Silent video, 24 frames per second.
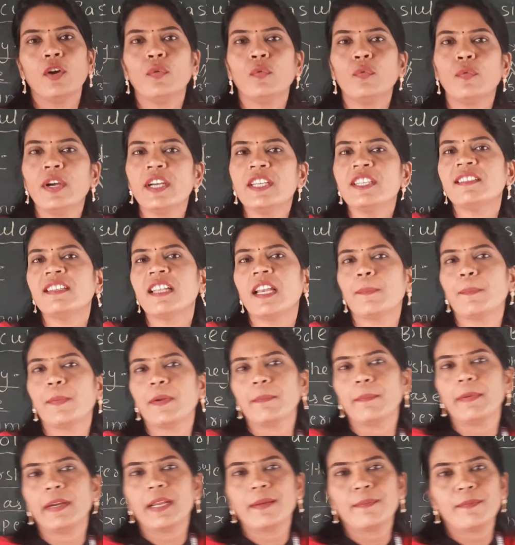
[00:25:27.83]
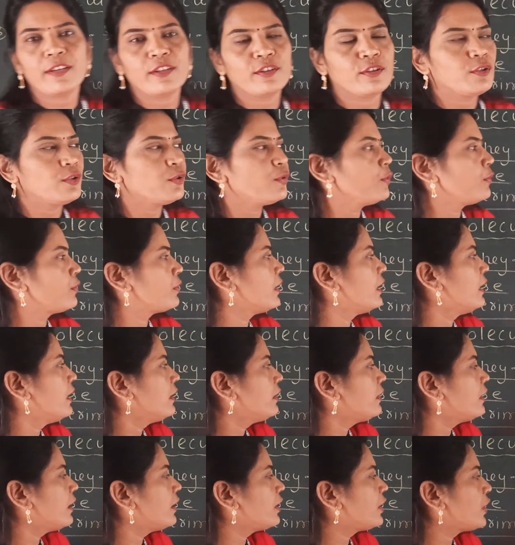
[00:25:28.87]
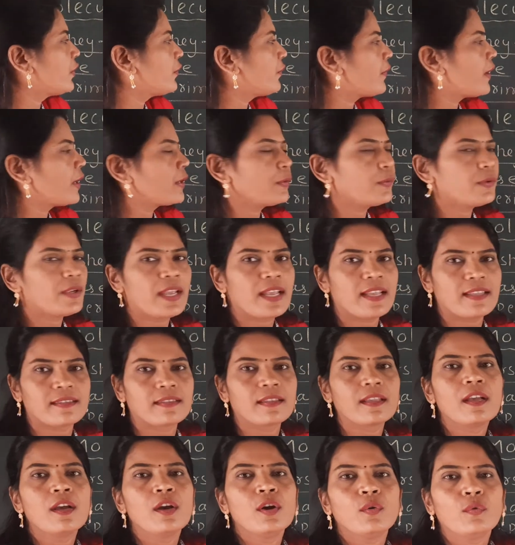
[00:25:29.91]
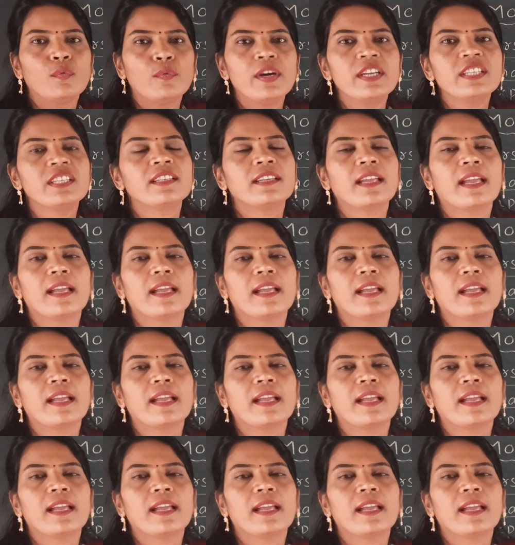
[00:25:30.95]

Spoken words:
which sulfur medium is used, 35S, which